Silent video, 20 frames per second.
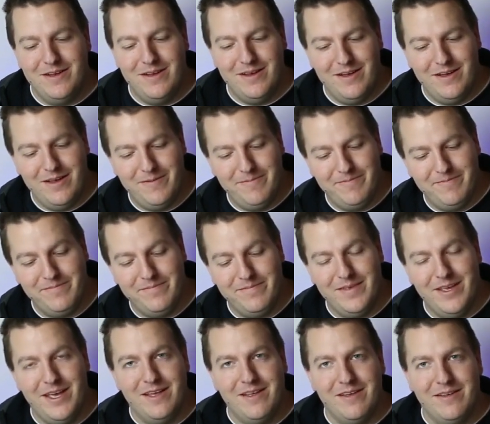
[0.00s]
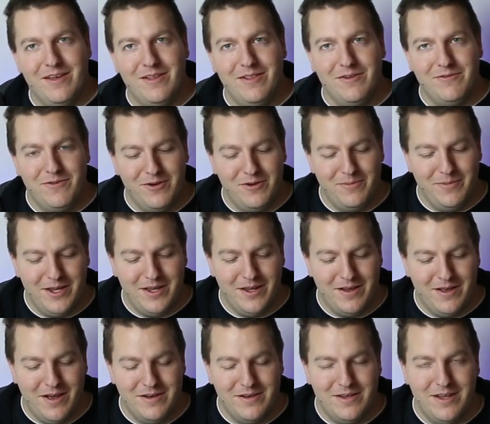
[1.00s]
Yeah, I look forward to making
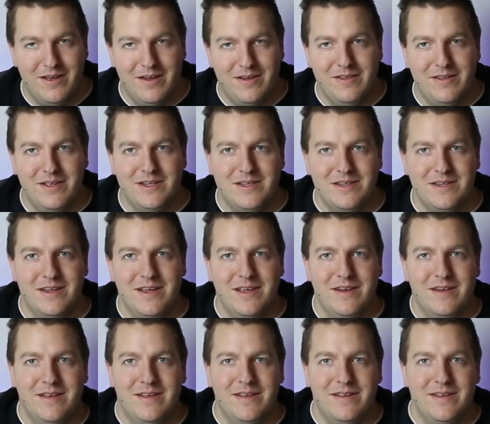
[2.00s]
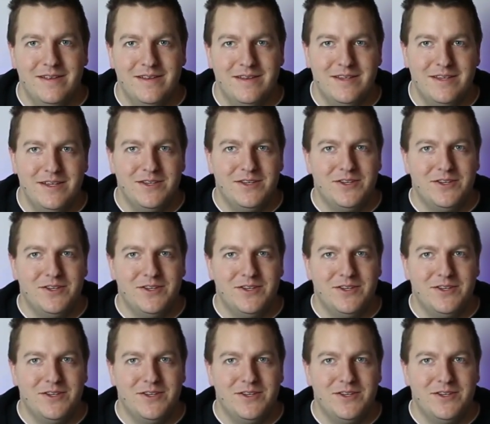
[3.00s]
content on this, and see you